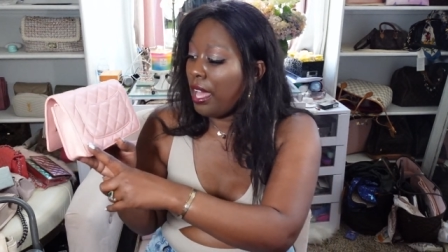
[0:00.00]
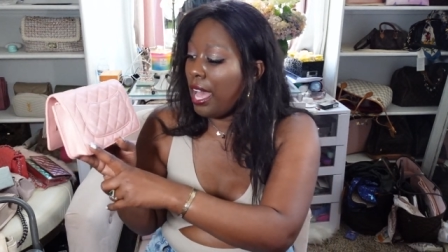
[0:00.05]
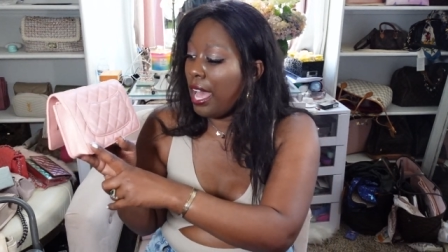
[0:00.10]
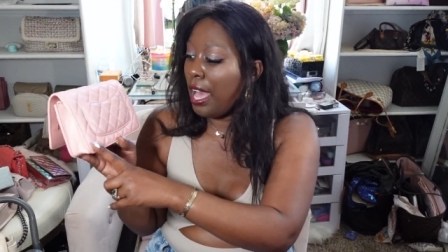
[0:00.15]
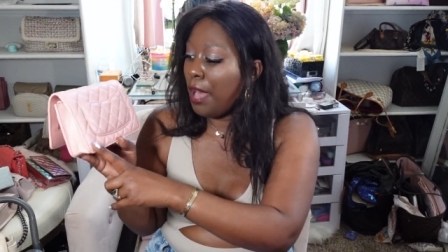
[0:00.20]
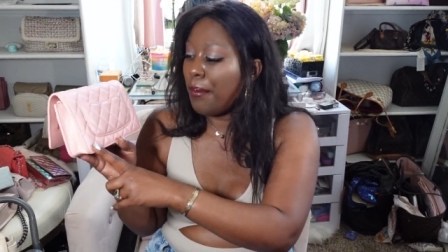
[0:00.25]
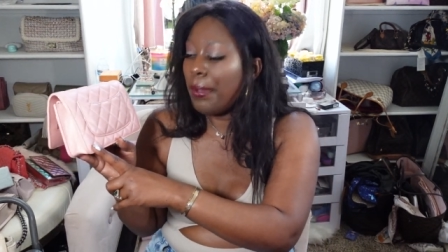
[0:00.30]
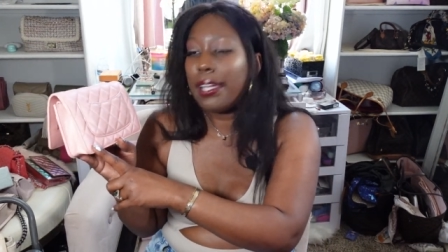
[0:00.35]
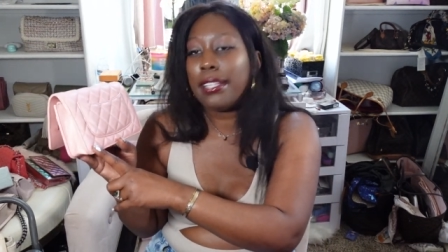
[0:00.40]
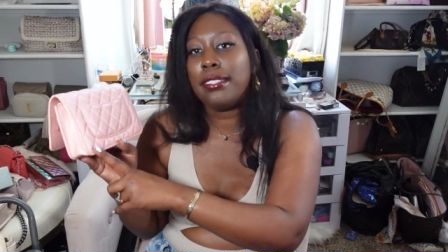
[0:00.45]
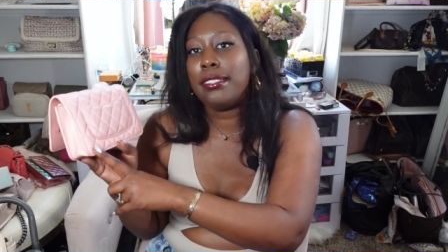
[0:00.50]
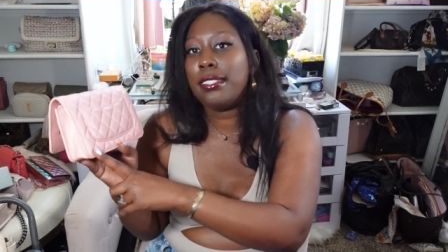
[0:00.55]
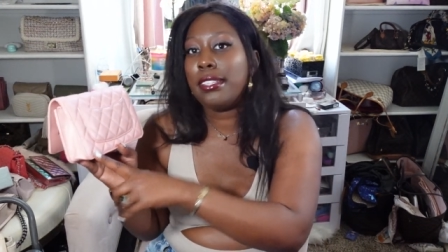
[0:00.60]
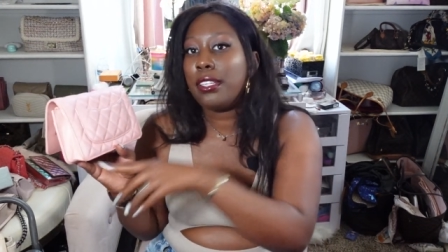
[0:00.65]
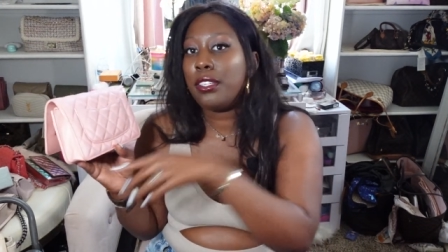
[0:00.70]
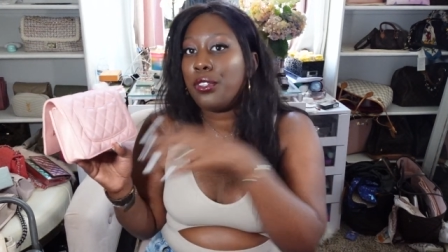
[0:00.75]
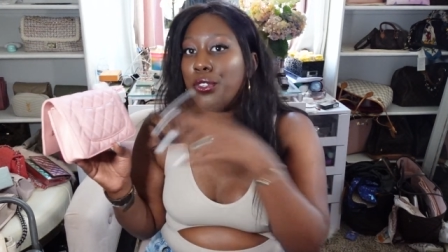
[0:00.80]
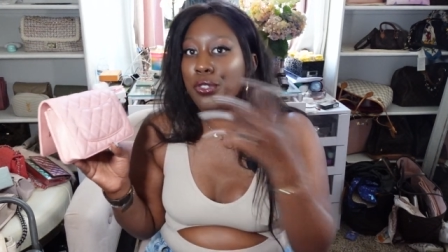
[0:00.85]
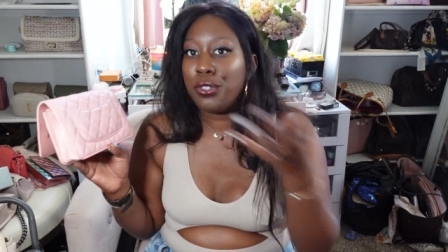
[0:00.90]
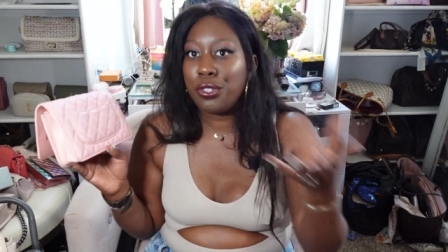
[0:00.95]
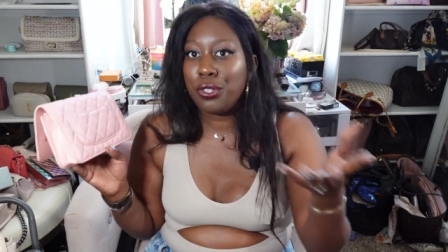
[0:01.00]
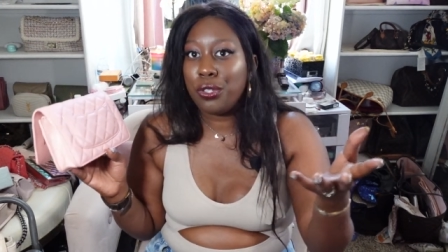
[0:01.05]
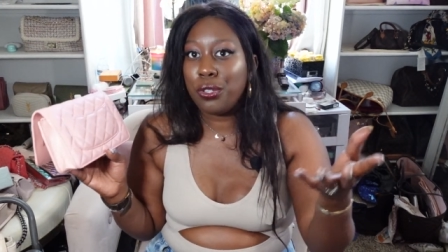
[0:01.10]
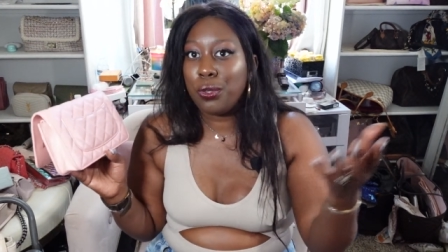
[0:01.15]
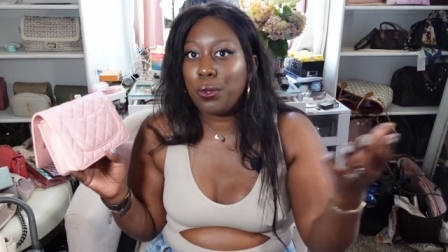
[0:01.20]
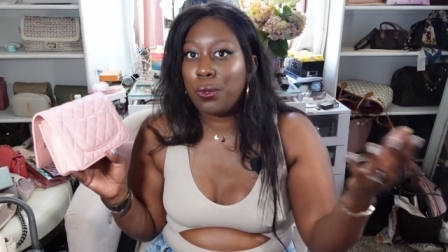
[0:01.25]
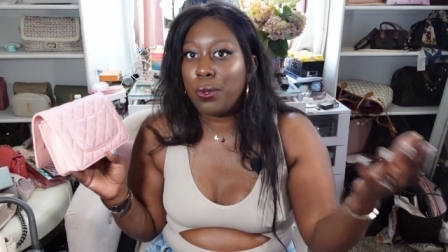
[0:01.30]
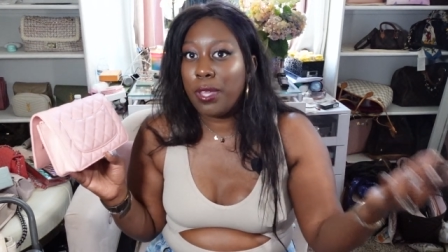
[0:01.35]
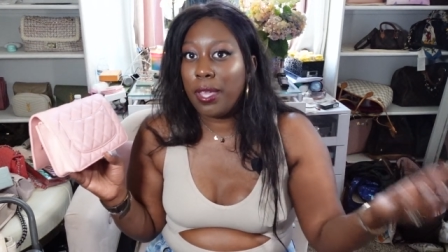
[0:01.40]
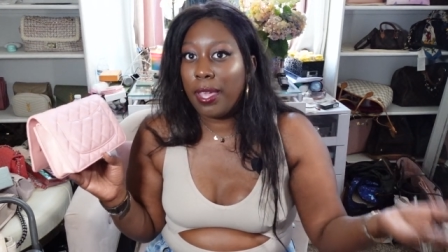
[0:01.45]
I did
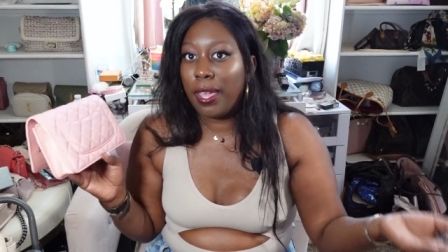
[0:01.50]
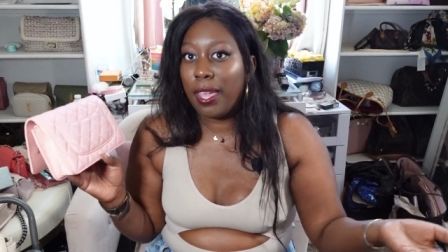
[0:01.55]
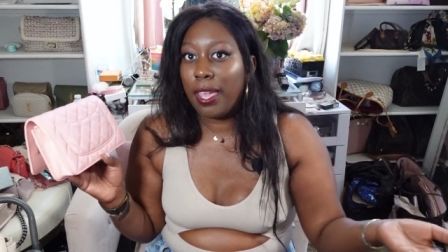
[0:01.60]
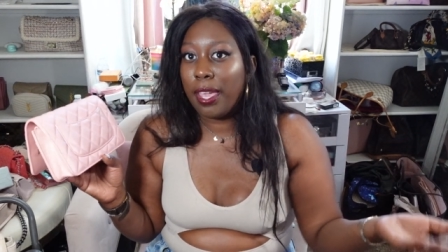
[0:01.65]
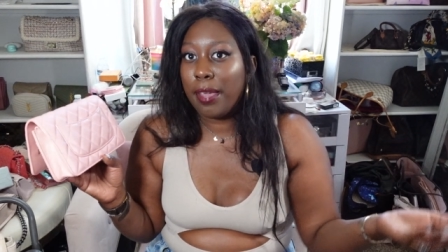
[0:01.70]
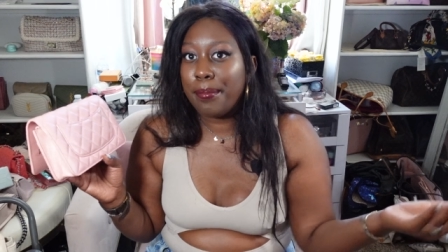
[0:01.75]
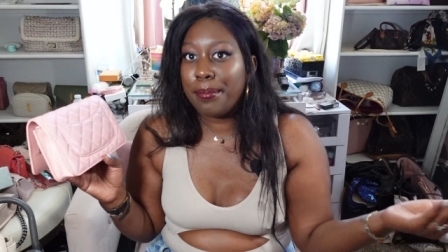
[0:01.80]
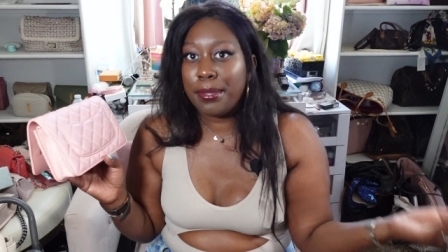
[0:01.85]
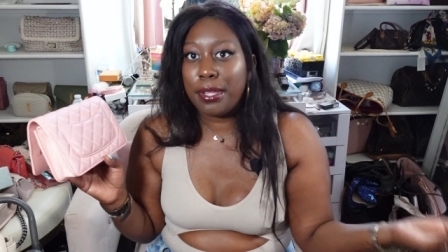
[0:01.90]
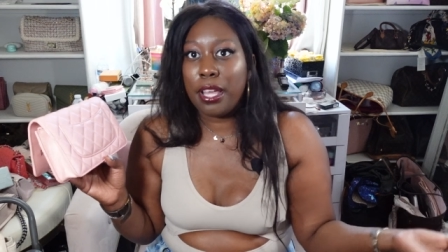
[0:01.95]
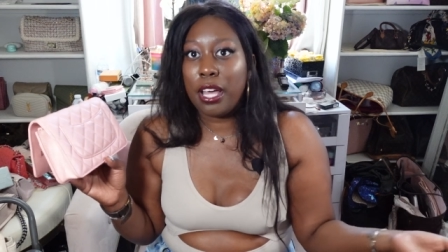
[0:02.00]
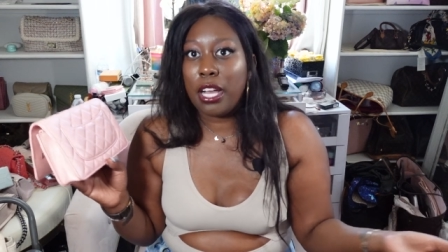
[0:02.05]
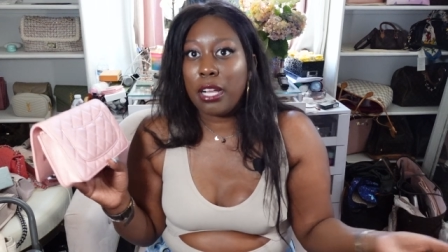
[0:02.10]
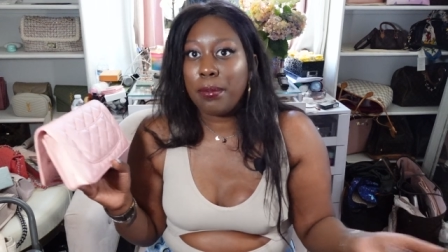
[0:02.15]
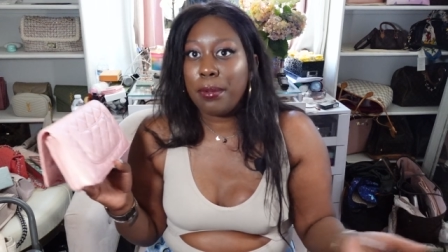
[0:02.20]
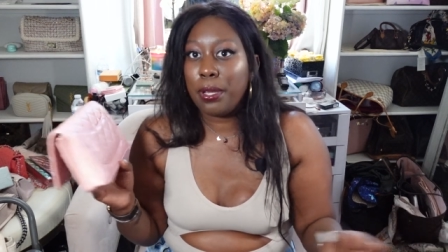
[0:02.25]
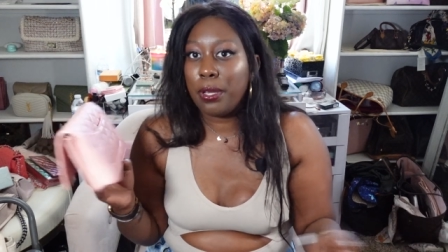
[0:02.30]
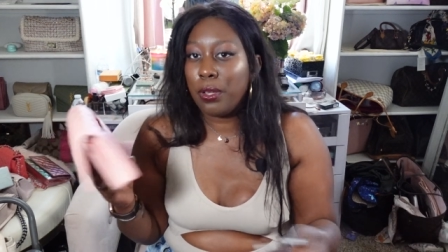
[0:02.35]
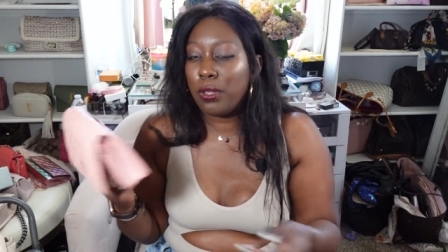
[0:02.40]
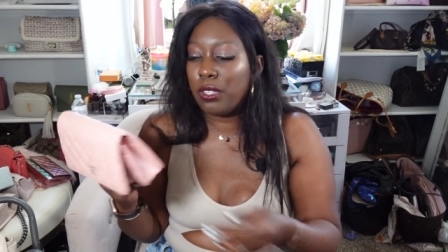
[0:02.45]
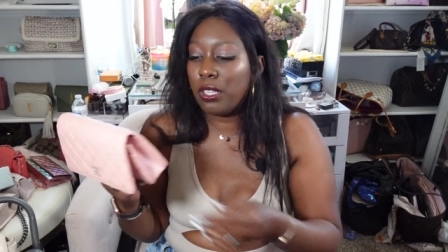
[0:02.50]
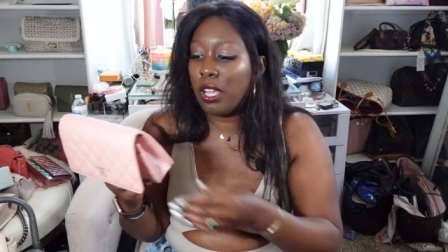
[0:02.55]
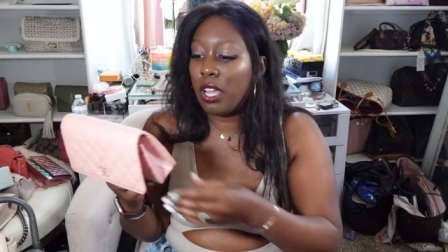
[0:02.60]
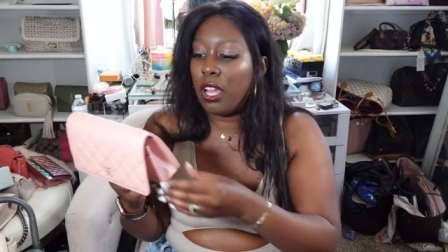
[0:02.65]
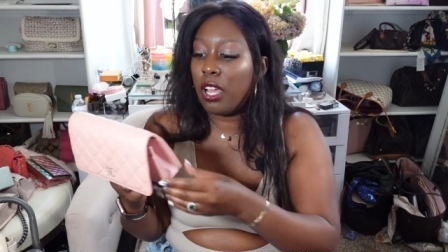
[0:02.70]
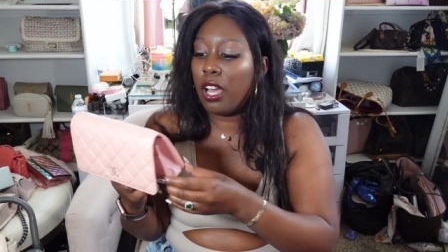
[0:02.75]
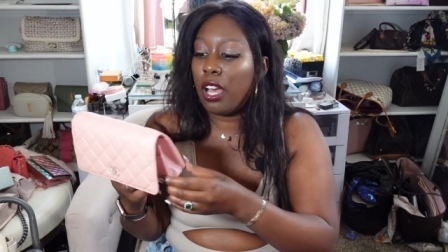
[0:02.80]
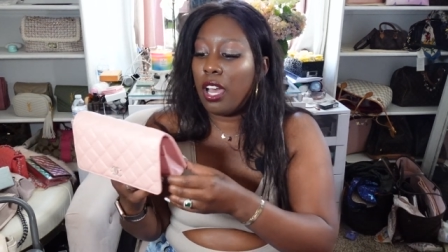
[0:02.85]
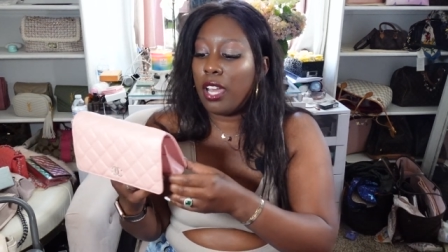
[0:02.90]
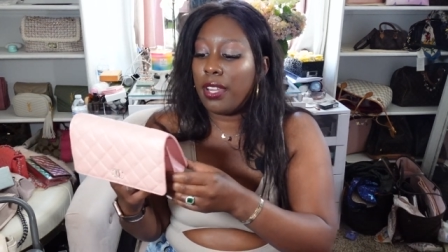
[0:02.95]
do a blog post
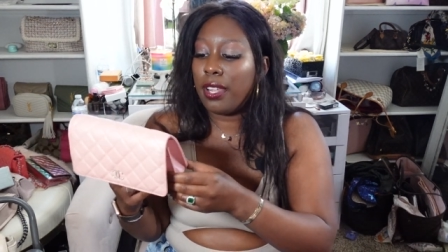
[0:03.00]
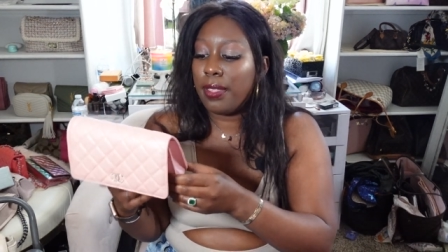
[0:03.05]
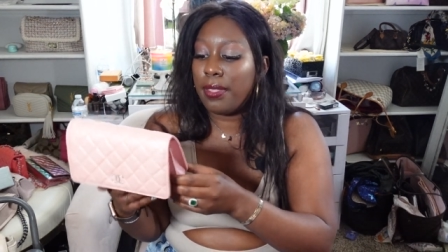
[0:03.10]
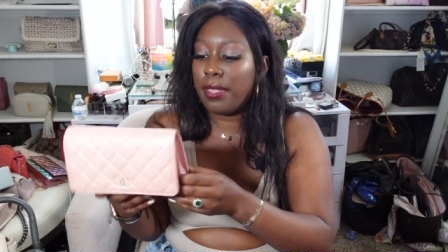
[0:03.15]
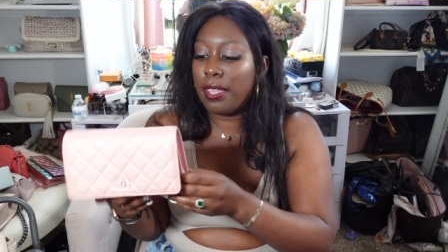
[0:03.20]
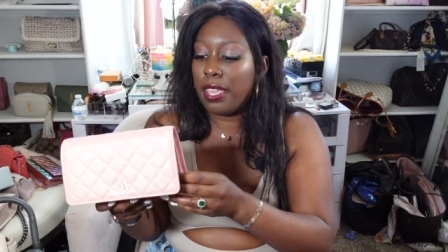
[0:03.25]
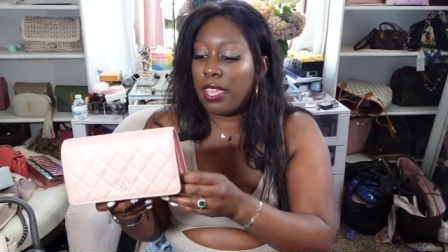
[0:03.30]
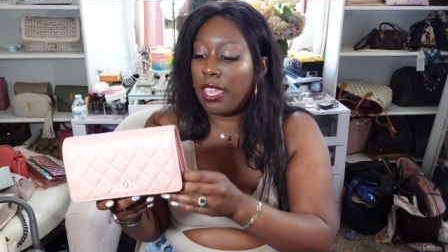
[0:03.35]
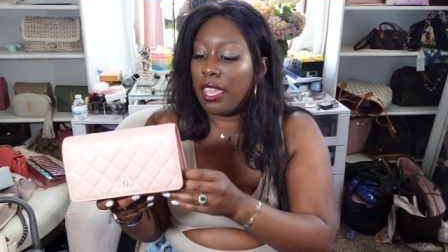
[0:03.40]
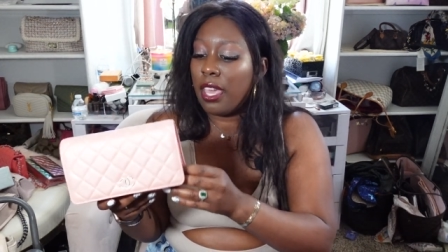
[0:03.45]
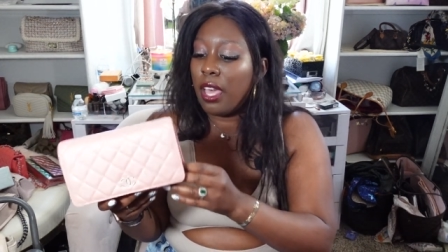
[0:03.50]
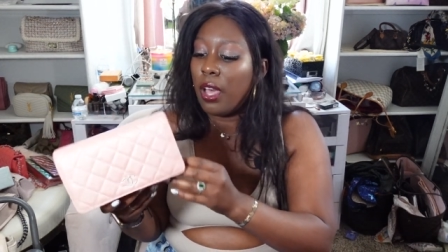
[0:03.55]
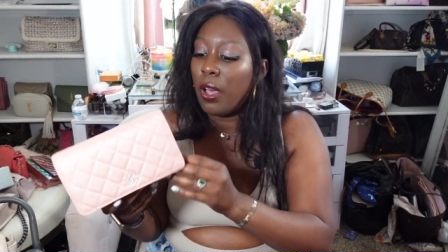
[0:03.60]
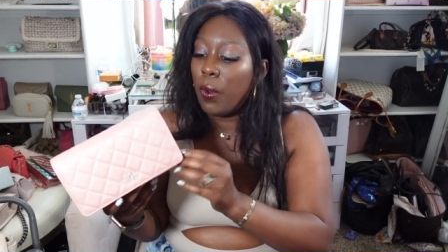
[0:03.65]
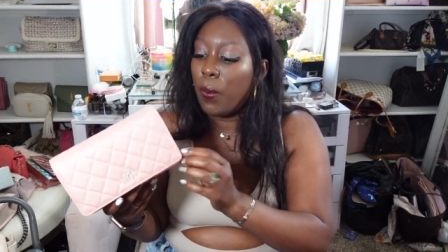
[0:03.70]
on the